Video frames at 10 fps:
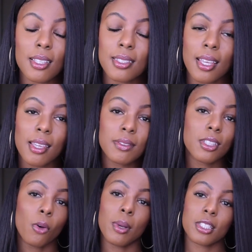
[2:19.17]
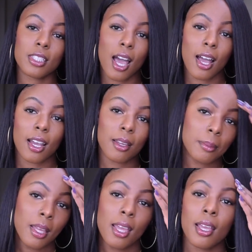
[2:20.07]
It saves so much time,
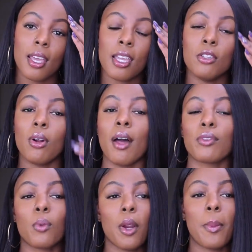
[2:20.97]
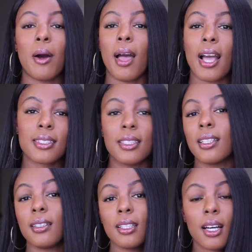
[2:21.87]
and you don't have to worry about
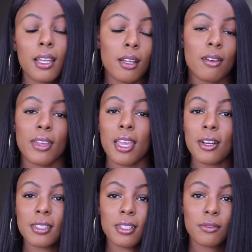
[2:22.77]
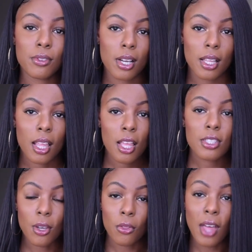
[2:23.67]
accidentally cutting off hairs in the front.
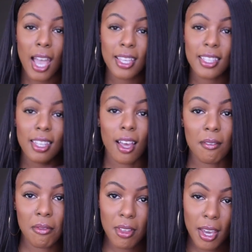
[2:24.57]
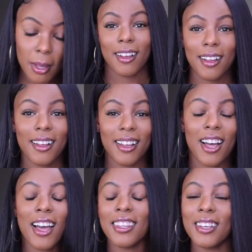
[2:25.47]
So I love that.
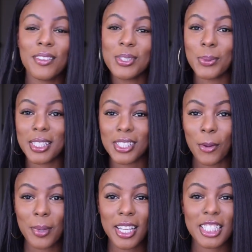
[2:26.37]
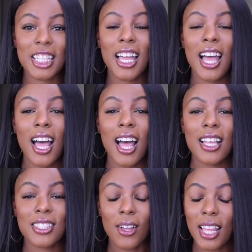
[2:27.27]
I love this wig so much.
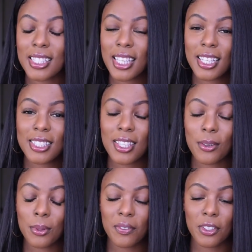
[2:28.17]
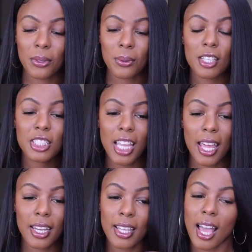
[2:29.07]
So let's get into the review.
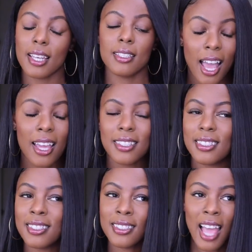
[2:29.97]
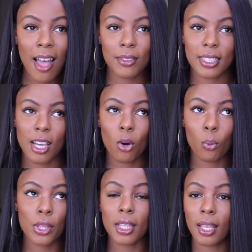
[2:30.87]
Shedding, I haven't dealt
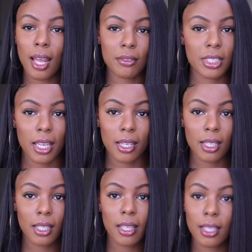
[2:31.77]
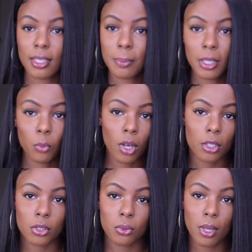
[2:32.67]
with a lot of shedding. It's been 1
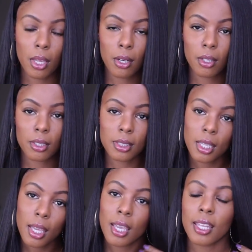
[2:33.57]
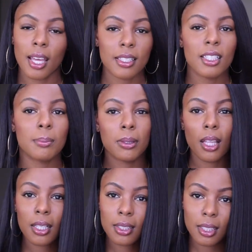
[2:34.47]
or 2 hairs, and I did
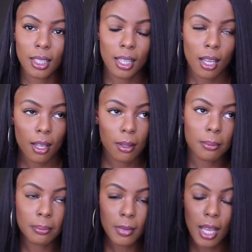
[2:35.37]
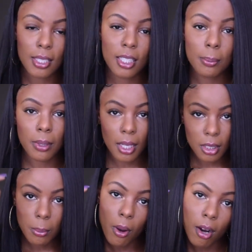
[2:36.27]
pluck
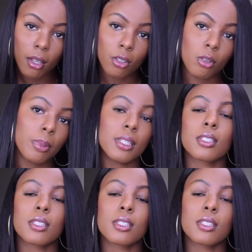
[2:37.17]
the part a little bit.